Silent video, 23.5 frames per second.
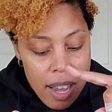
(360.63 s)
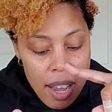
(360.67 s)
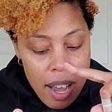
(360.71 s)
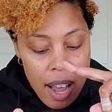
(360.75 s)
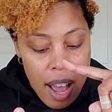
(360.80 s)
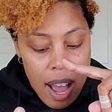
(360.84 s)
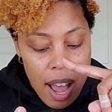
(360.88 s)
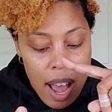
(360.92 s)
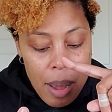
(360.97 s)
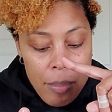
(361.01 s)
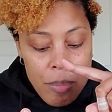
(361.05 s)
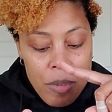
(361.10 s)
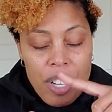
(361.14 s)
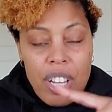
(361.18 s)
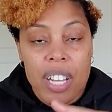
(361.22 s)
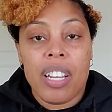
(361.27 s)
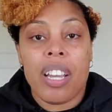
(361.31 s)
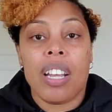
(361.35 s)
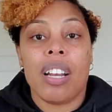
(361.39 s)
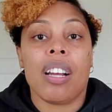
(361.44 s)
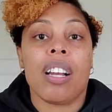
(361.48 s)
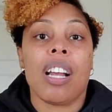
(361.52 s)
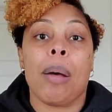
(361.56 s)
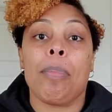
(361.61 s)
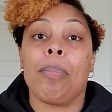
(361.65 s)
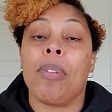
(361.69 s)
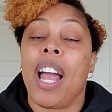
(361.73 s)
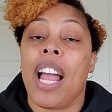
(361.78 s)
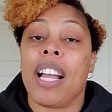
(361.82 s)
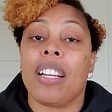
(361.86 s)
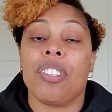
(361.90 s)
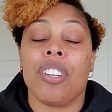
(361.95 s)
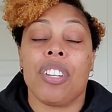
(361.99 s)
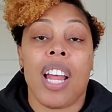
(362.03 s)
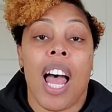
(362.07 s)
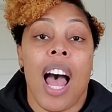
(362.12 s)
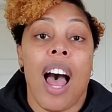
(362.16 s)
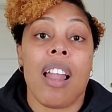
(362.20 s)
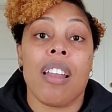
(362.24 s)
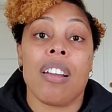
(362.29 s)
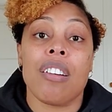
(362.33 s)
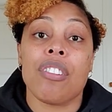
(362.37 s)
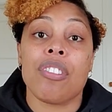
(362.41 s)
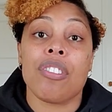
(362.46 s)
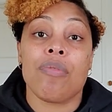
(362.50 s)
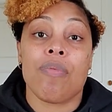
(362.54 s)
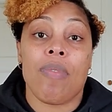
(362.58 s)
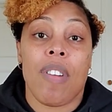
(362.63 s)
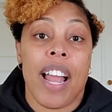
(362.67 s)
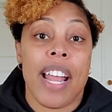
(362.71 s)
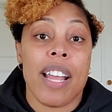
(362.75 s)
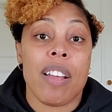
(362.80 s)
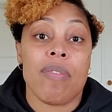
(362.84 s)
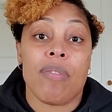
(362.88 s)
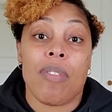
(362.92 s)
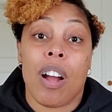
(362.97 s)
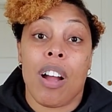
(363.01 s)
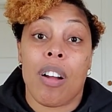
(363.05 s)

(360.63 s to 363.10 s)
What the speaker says: You can get a couple of extra dollars right